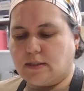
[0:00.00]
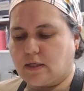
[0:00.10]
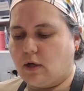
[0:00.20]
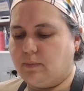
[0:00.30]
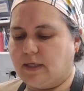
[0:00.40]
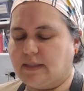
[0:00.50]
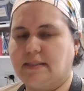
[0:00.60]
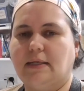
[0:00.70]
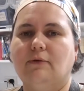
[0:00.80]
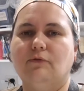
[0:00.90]
So I'd been
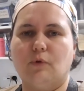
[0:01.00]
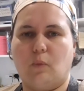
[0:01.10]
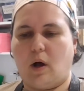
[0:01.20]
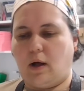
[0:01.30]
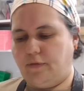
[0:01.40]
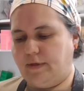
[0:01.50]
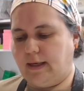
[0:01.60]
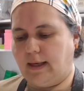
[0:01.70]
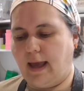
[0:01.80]
sitting for a while thinking,